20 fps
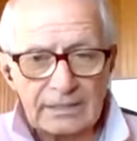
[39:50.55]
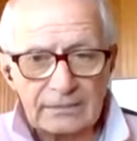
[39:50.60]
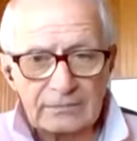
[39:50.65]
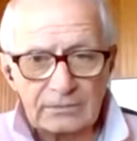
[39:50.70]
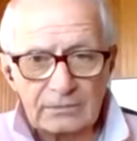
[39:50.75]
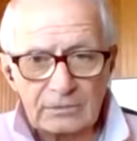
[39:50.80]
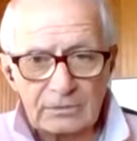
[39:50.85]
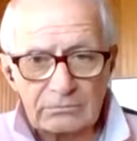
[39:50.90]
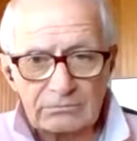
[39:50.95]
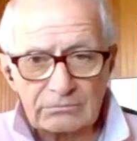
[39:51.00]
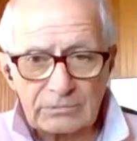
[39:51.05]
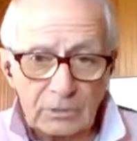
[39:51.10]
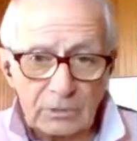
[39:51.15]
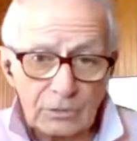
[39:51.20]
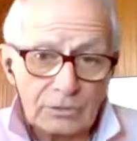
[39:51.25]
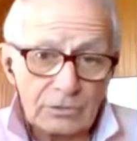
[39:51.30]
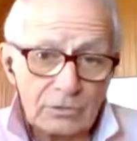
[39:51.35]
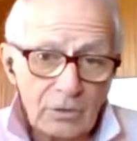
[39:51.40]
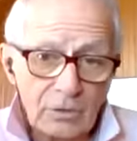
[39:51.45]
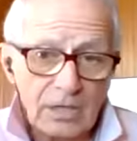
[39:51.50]
And
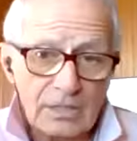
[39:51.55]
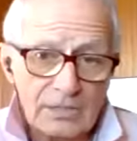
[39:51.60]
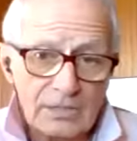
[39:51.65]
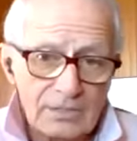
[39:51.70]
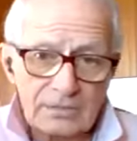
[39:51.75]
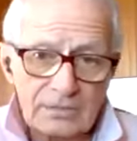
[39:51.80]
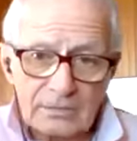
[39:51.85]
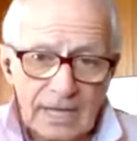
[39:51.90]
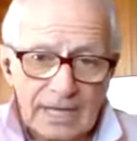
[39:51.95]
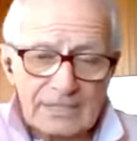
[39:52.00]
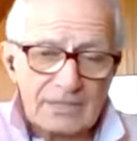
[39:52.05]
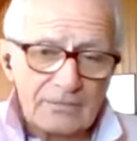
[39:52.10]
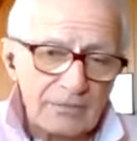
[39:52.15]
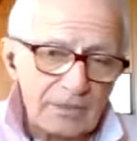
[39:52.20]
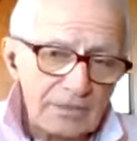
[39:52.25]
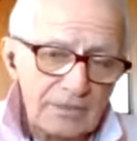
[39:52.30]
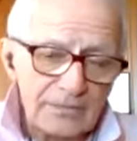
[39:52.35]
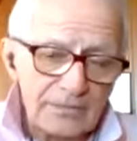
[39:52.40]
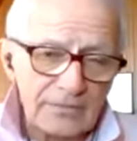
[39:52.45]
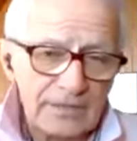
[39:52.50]
could cause lots of
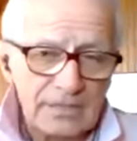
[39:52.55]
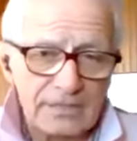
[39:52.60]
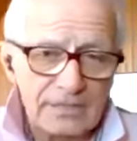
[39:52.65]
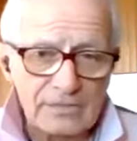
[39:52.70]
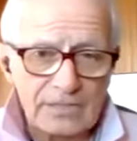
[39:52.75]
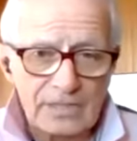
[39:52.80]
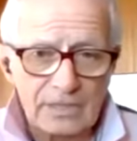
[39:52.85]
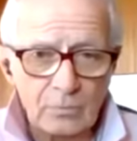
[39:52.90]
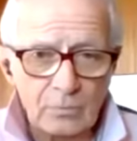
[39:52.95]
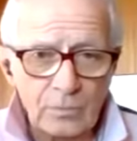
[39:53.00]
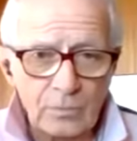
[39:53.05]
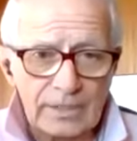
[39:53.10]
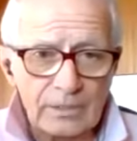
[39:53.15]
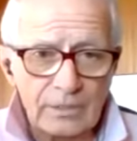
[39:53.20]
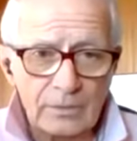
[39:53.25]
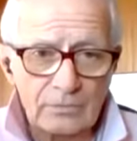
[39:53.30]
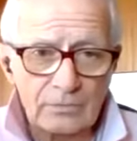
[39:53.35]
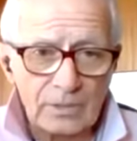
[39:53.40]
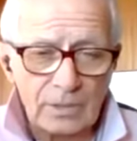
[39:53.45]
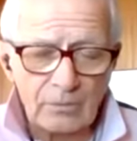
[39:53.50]
other things that we
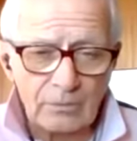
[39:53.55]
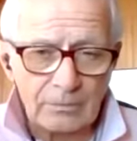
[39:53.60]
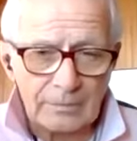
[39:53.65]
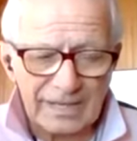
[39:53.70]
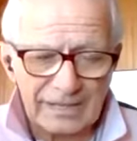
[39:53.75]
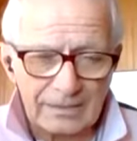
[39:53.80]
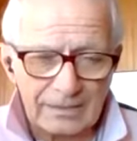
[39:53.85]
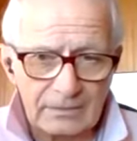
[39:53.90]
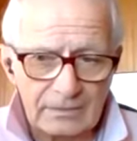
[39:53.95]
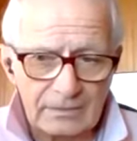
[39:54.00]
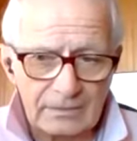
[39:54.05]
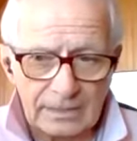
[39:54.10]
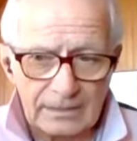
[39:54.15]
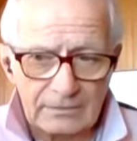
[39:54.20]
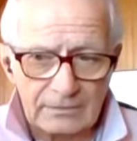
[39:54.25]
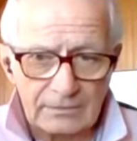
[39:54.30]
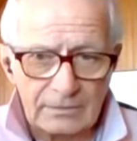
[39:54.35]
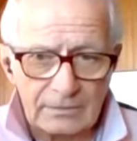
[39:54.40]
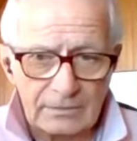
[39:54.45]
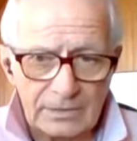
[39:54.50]
don't know about that
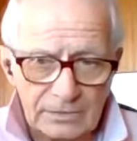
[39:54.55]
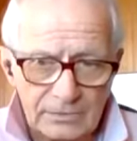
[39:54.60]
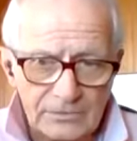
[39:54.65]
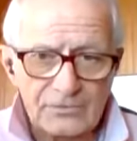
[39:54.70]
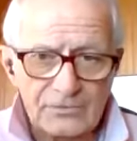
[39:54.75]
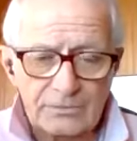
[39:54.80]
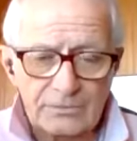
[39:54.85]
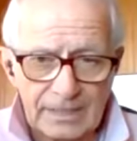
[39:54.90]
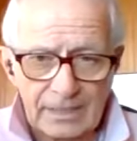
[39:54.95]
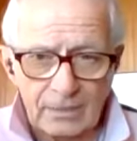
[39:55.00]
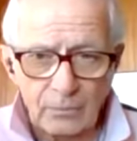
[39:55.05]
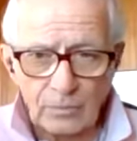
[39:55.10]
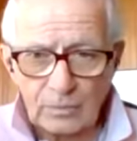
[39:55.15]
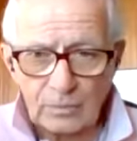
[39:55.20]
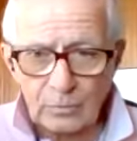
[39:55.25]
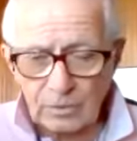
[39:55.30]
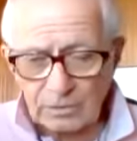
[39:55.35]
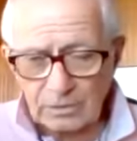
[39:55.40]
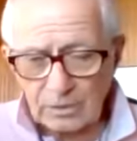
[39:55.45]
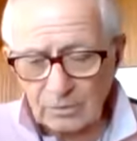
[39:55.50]
years from now we
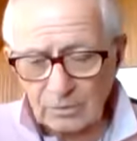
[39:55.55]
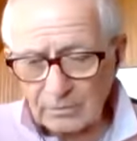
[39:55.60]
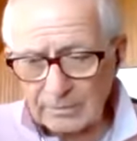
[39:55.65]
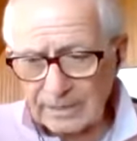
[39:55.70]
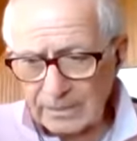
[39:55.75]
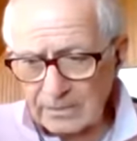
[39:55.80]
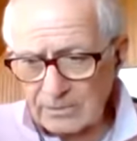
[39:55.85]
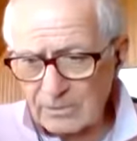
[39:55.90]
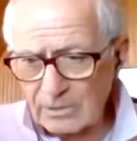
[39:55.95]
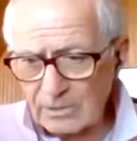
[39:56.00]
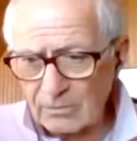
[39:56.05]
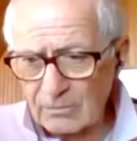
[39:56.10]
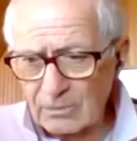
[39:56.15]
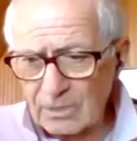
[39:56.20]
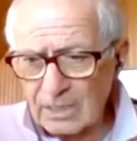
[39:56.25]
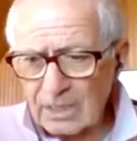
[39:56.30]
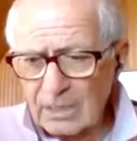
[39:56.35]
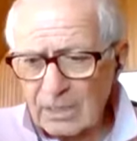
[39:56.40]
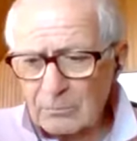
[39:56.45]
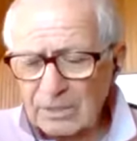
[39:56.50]
will know about. So,
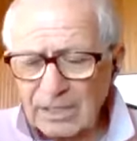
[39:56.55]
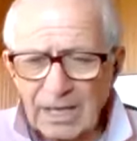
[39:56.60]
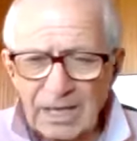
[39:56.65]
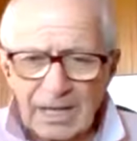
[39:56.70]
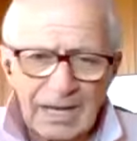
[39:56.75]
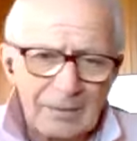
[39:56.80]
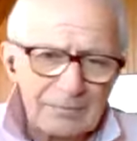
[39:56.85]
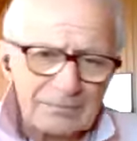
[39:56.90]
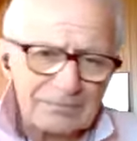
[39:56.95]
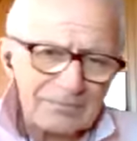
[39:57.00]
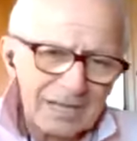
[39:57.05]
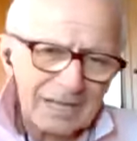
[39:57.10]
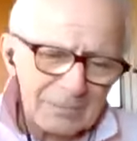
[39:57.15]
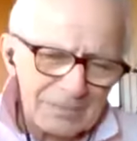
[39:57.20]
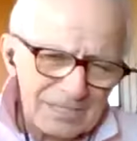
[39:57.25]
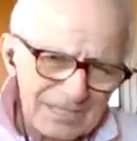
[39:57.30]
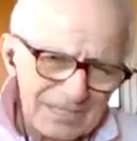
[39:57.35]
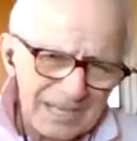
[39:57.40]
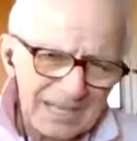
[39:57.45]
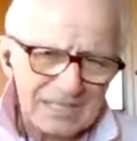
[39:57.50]
but I'm a
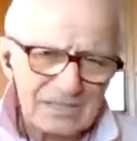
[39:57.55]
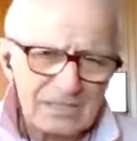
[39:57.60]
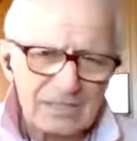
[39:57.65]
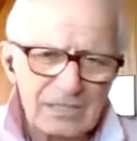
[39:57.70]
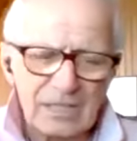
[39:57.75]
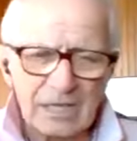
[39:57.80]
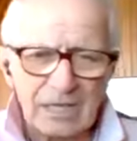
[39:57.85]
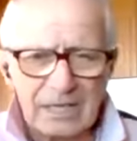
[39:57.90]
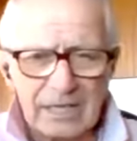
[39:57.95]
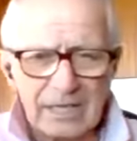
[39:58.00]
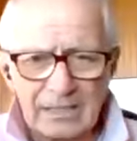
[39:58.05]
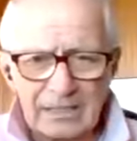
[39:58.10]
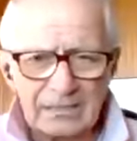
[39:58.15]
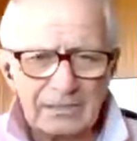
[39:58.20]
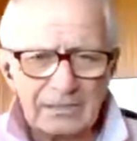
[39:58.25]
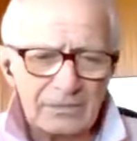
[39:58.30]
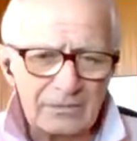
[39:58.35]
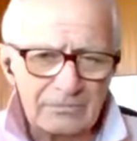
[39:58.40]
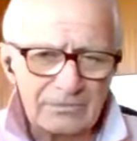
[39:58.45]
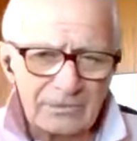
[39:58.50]
science guy.
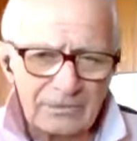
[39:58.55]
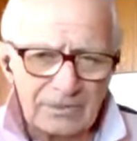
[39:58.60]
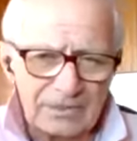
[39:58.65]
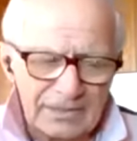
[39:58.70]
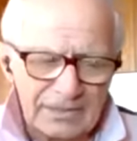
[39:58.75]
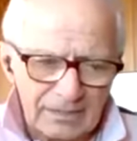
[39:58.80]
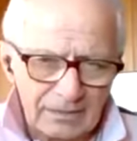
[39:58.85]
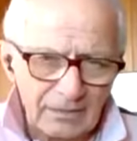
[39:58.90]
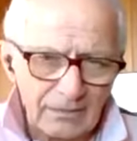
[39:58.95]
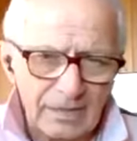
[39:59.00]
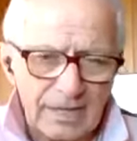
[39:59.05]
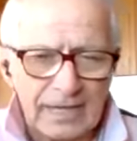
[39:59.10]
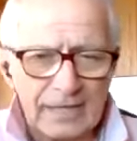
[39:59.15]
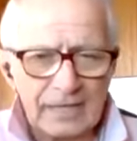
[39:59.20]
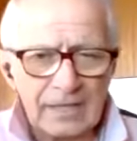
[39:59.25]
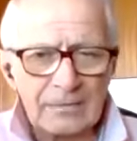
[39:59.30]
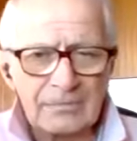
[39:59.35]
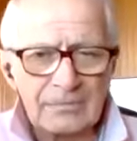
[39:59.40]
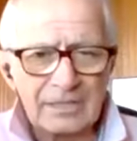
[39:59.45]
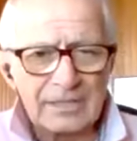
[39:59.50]
You can tell that.
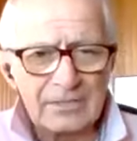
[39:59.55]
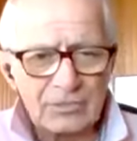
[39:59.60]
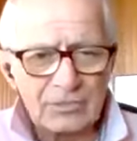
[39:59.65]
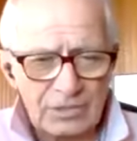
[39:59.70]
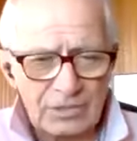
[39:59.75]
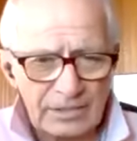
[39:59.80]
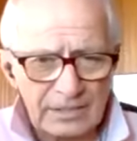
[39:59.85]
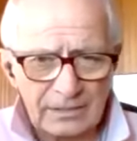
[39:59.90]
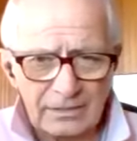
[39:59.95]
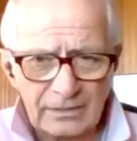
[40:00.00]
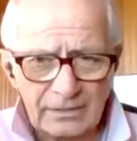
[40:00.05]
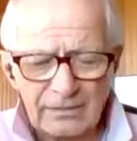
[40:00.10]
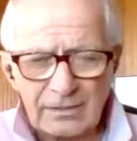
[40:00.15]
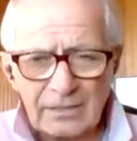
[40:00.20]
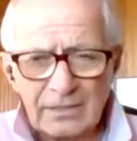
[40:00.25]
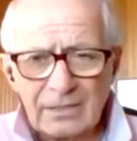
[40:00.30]
I'm an engineer.